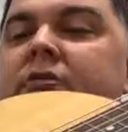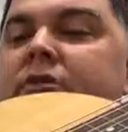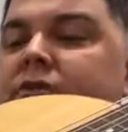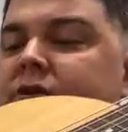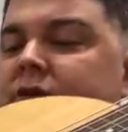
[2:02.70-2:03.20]
you
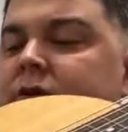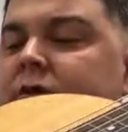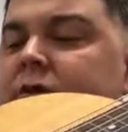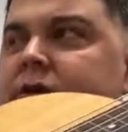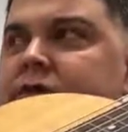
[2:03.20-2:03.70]
to
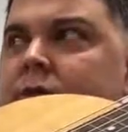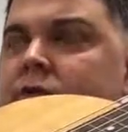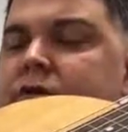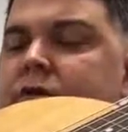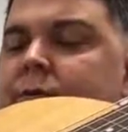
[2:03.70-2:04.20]
do is I
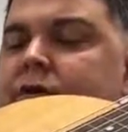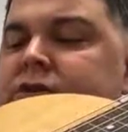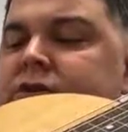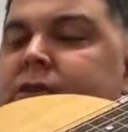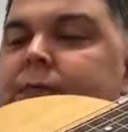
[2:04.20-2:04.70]
want you to
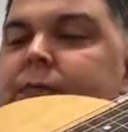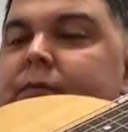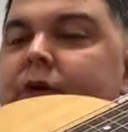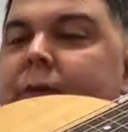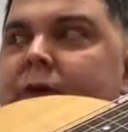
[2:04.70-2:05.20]
put your
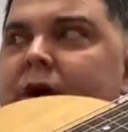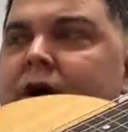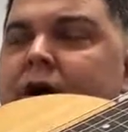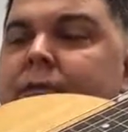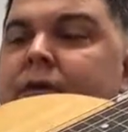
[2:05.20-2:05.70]

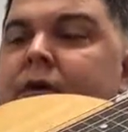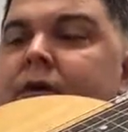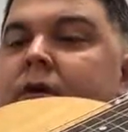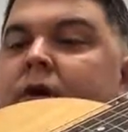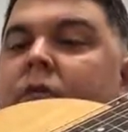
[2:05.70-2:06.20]
palm
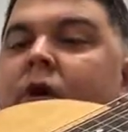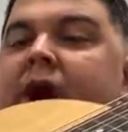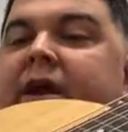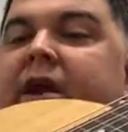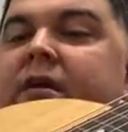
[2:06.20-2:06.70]

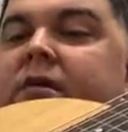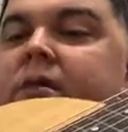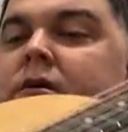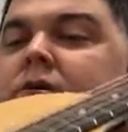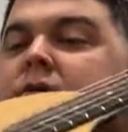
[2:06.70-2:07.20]
right here,